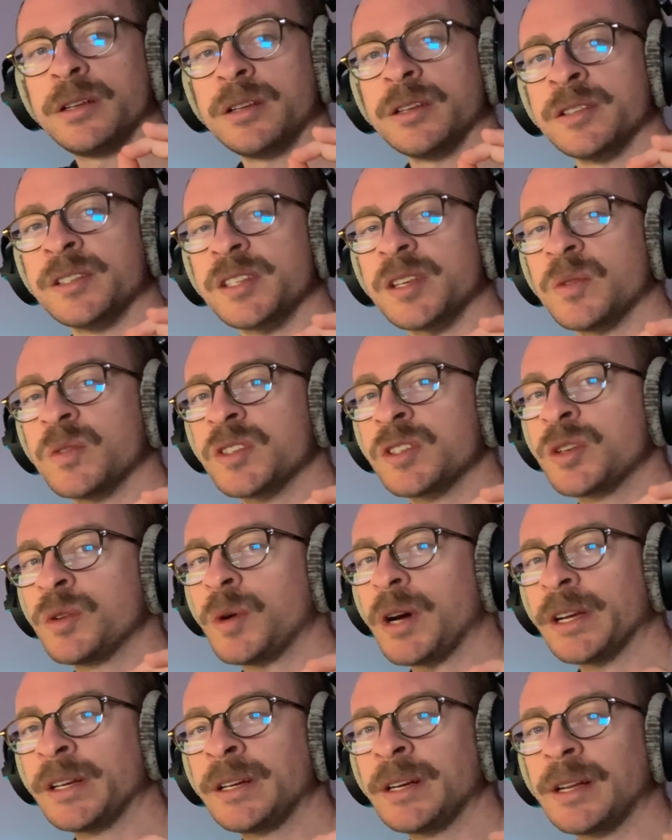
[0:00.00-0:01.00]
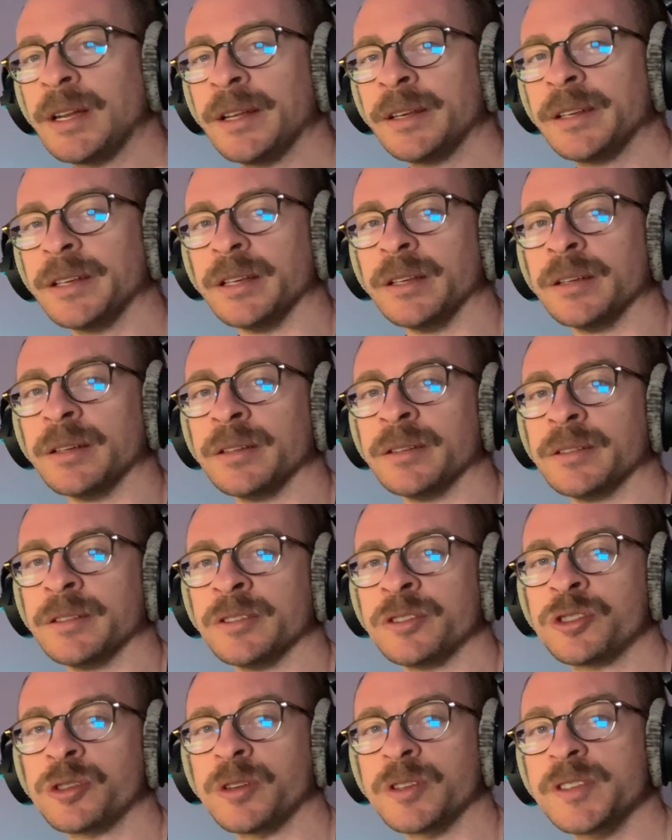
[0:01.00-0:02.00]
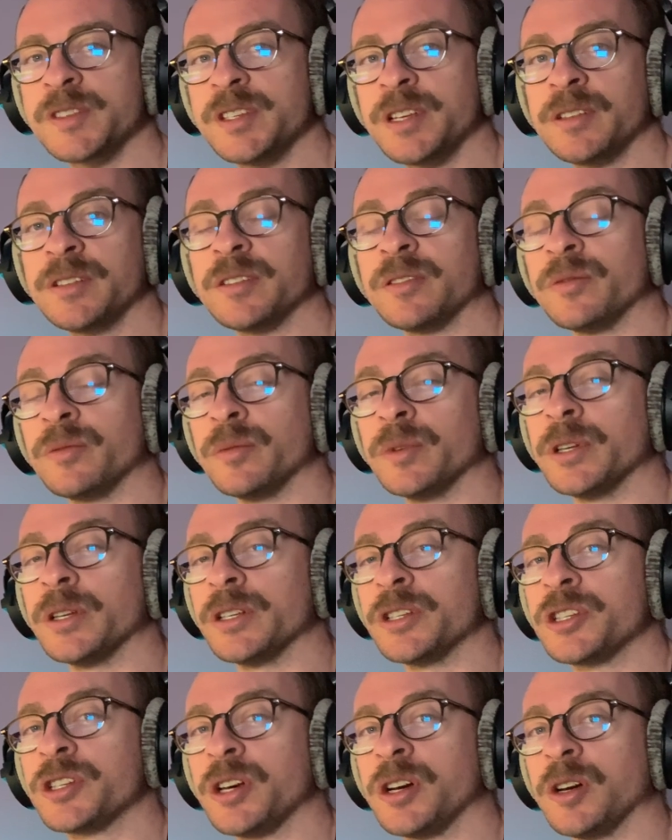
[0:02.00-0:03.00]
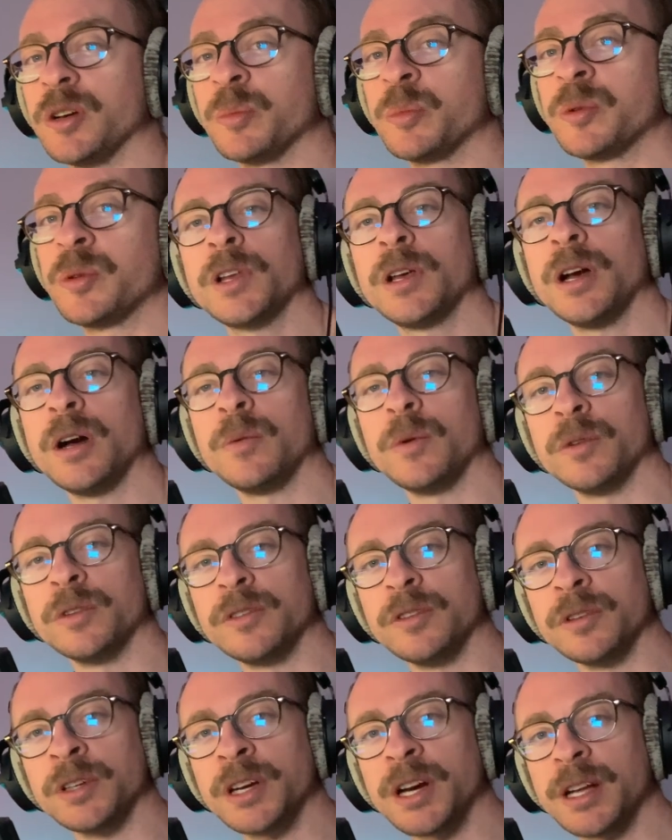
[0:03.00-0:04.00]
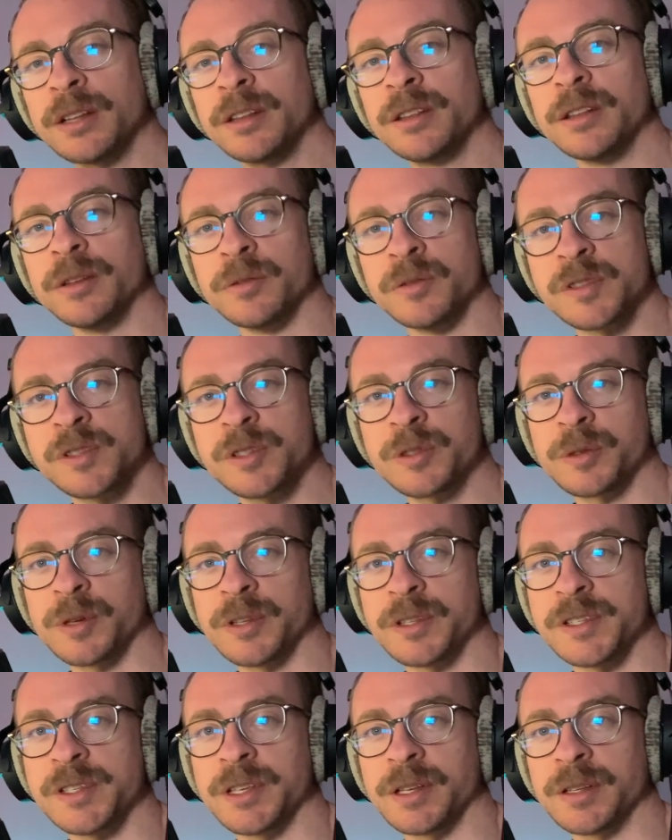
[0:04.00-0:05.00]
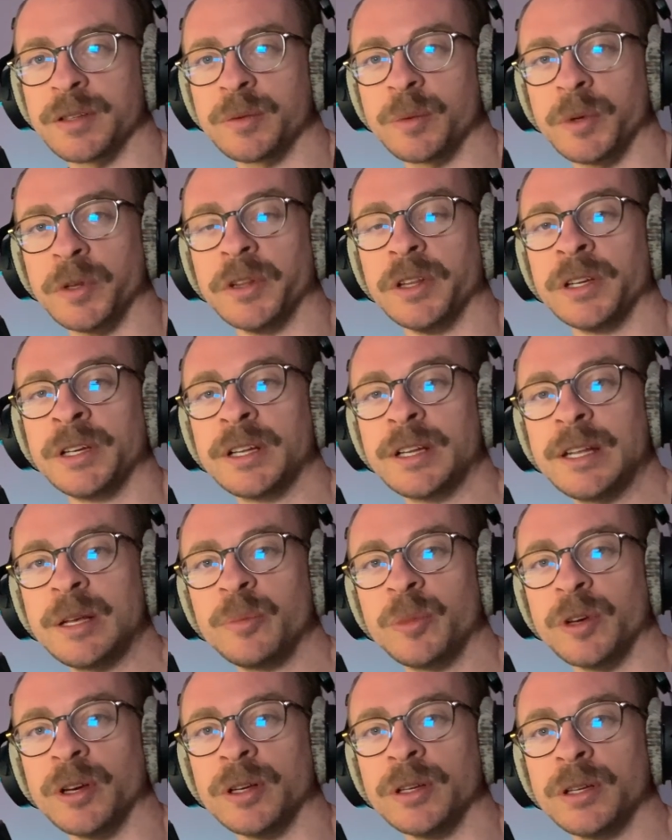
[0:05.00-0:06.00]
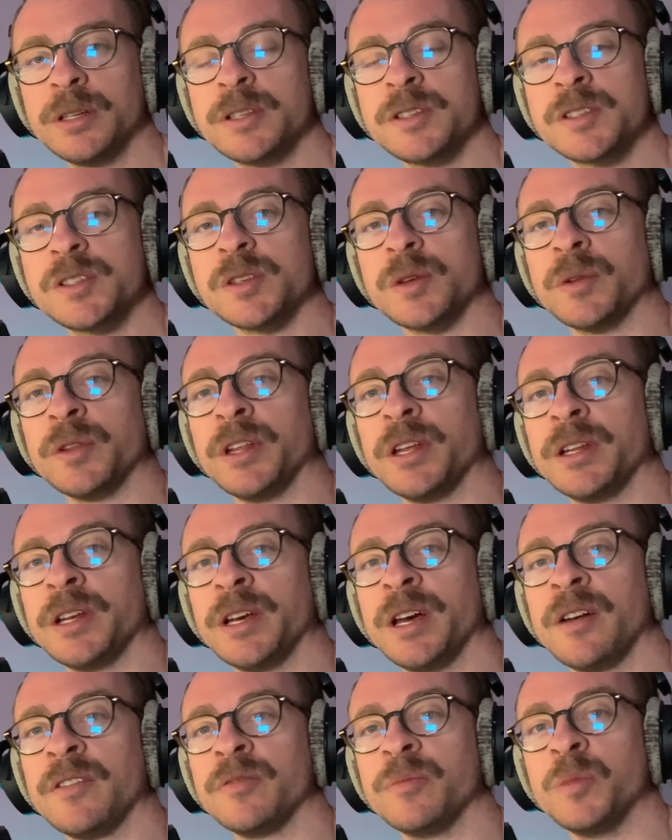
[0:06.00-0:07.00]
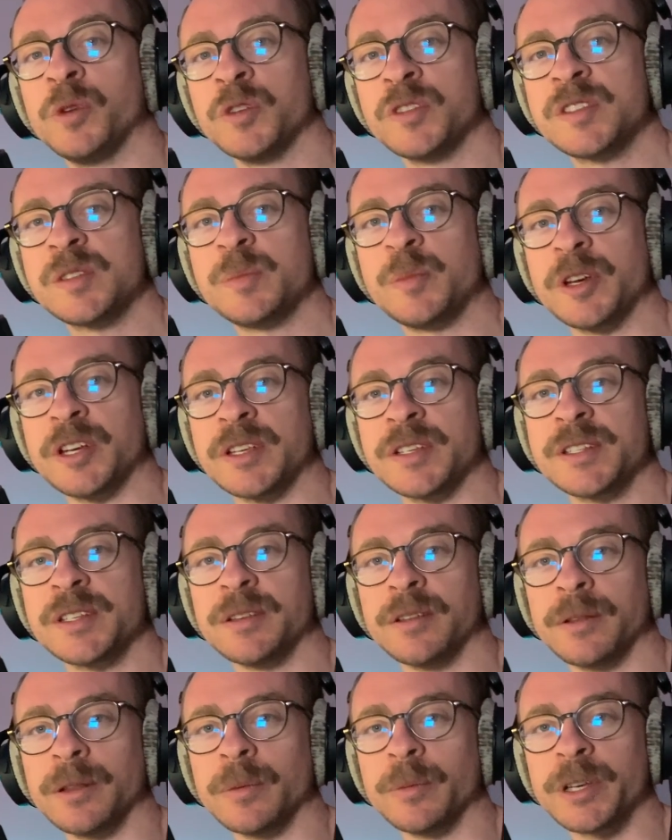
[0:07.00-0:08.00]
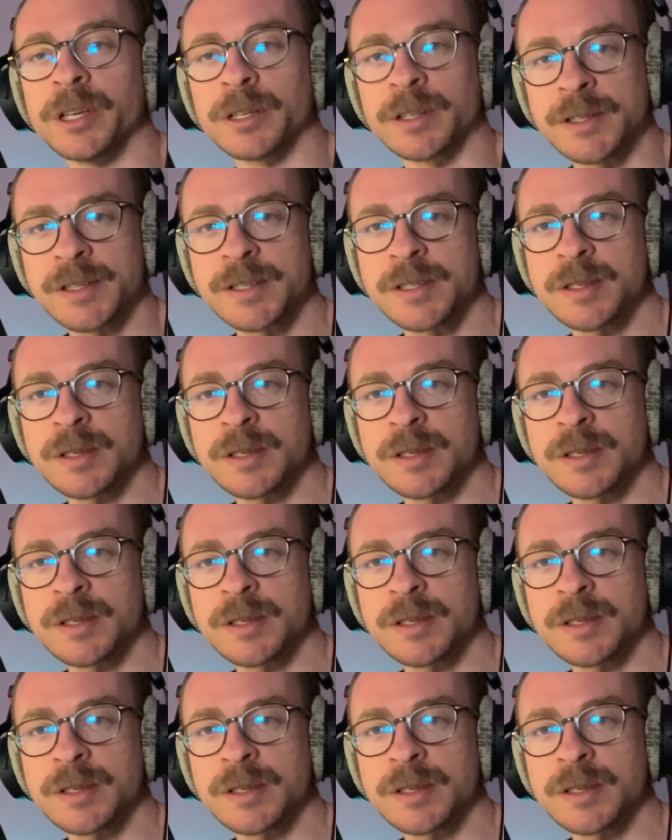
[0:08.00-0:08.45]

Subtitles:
it sounds quite clicky and the transient are really sharp. I want to cut those transient with a clipper so then I have more space in the mix.